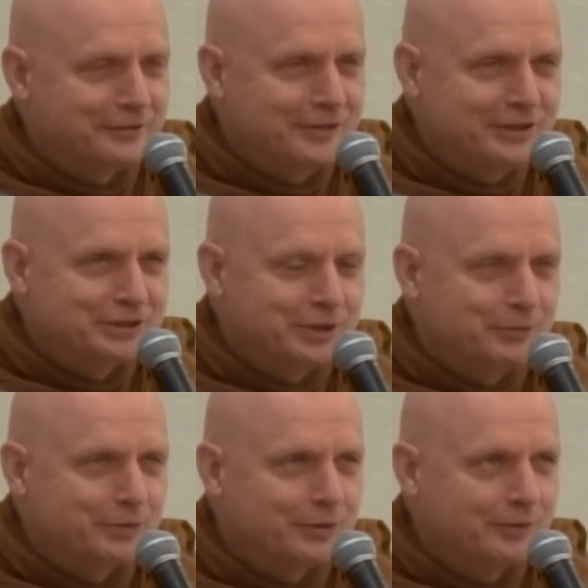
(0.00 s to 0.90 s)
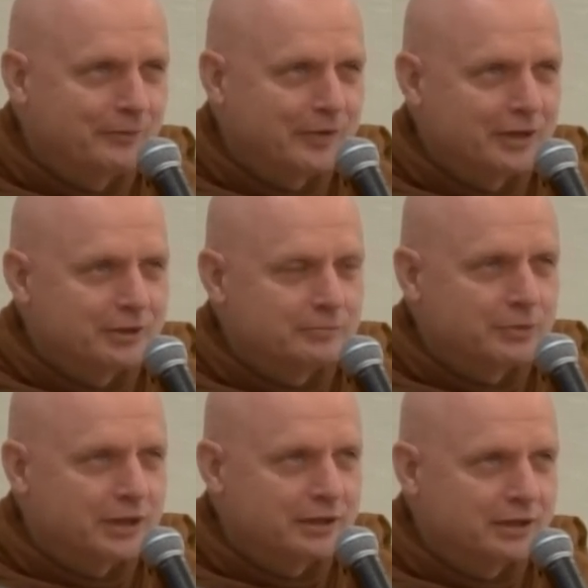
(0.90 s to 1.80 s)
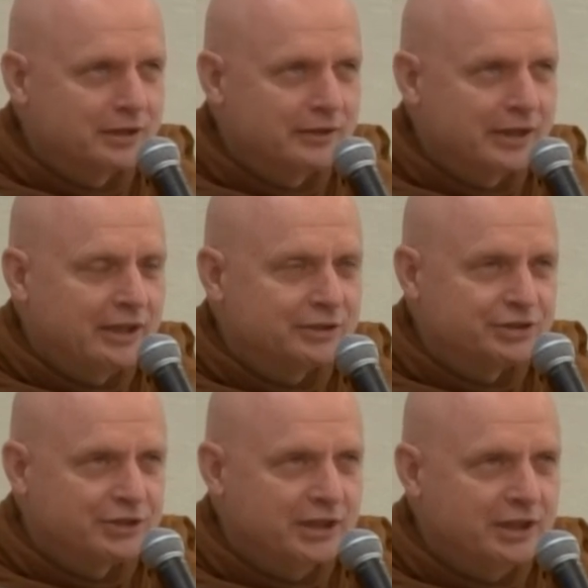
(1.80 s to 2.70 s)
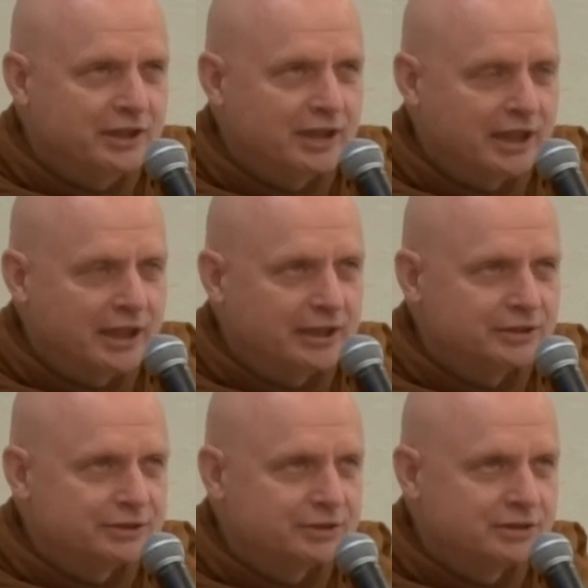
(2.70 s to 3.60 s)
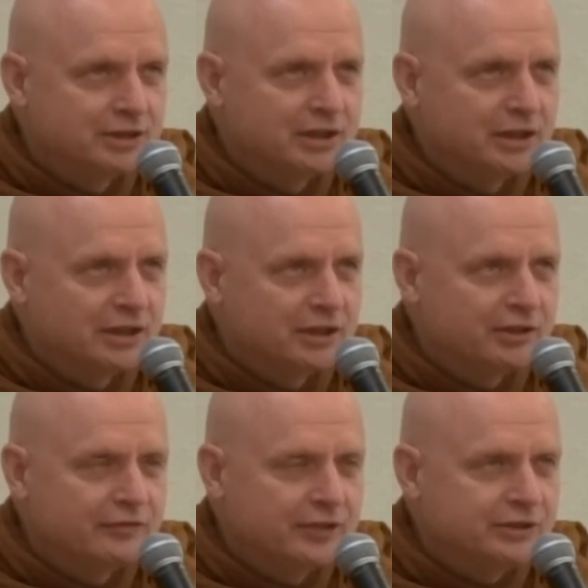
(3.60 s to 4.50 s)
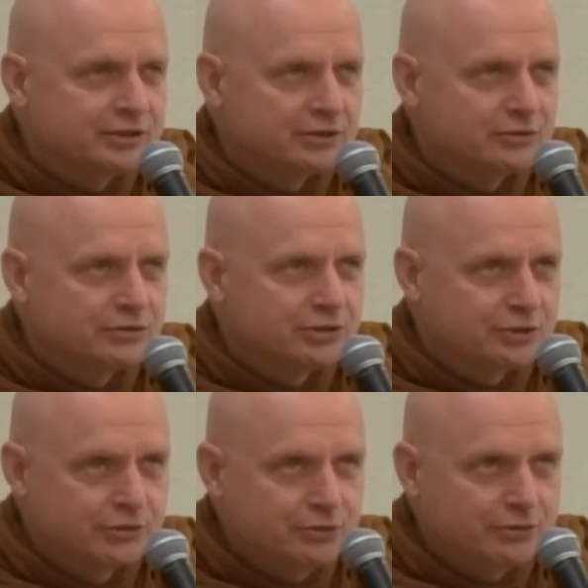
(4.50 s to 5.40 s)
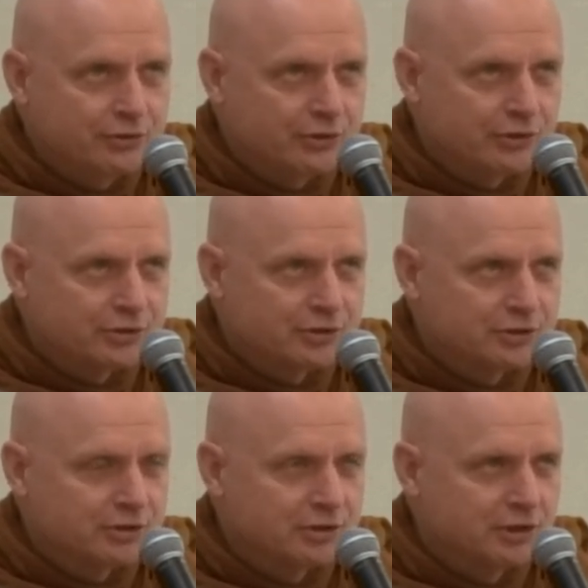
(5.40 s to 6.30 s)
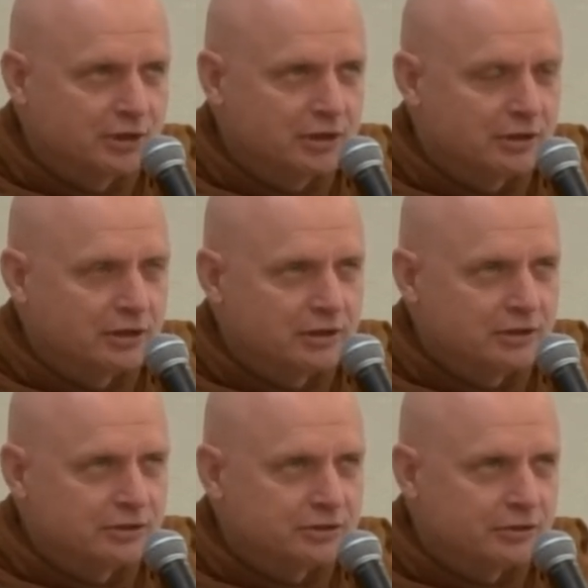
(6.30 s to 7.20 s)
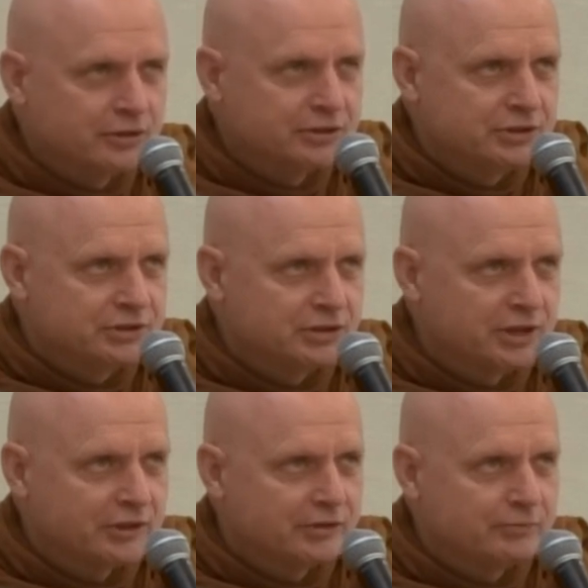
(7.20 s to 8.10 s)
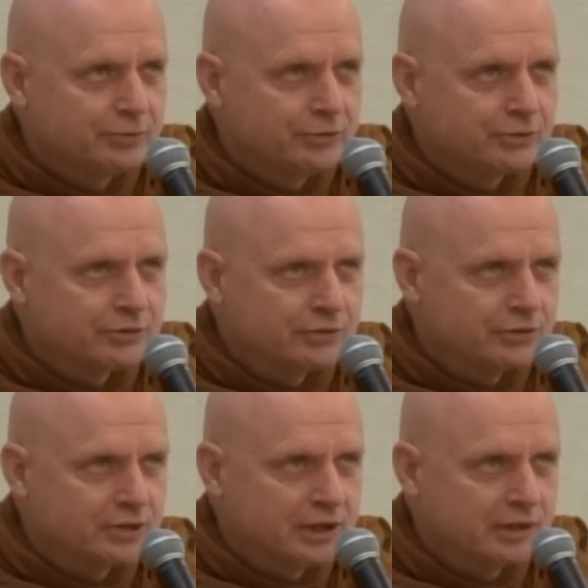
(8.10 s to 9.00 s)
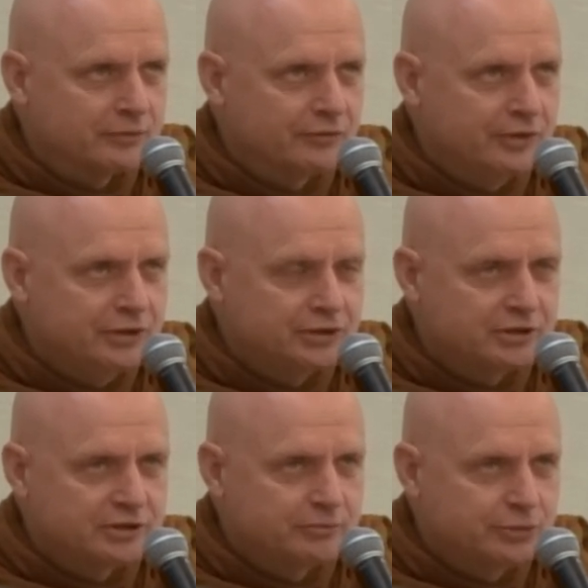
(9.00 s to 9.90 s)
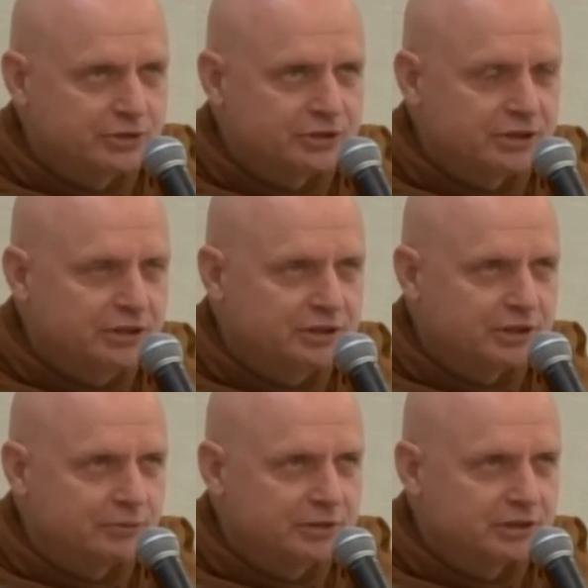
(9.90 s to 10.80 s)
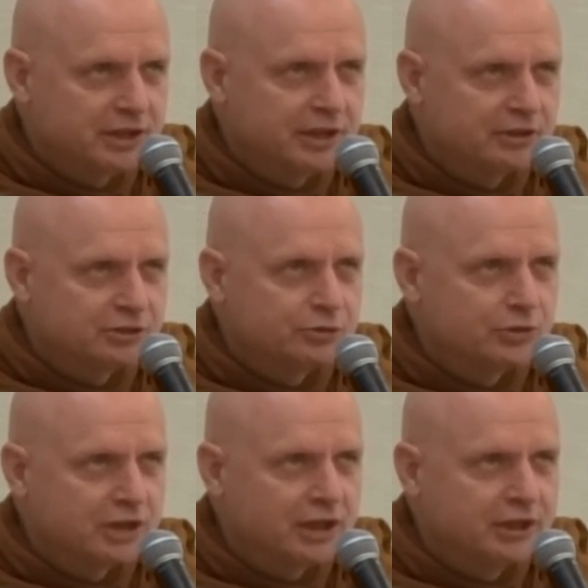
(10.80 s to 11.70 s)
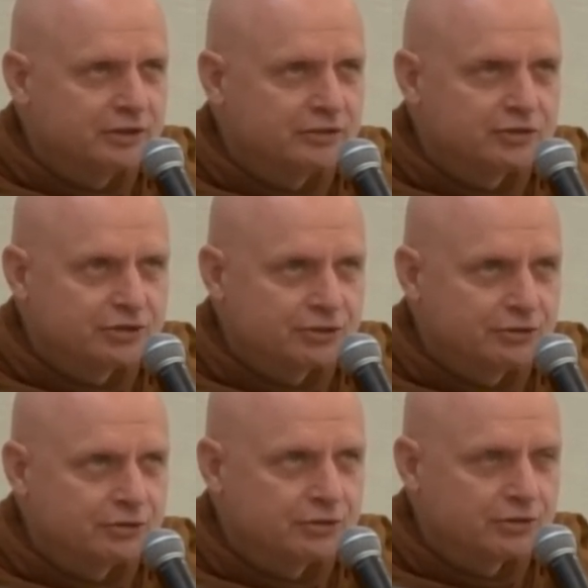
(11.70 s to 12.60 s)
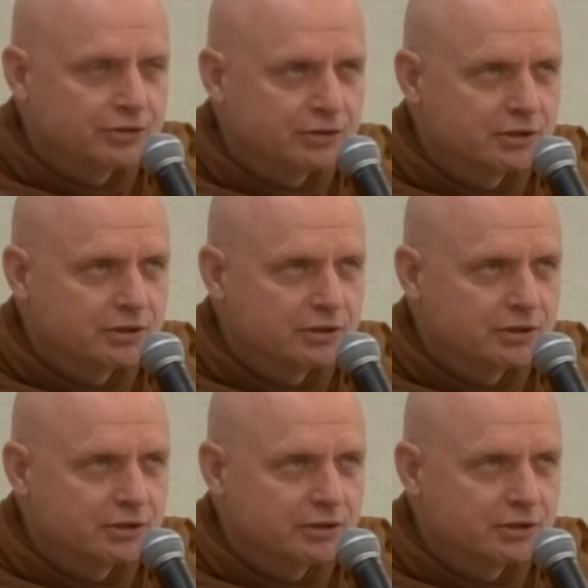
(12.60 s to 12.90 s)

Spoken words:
feelings anymore, but they are seen as conventional truths. So this is another important feature of Buddha's teaching. We say there are two kinds of truth.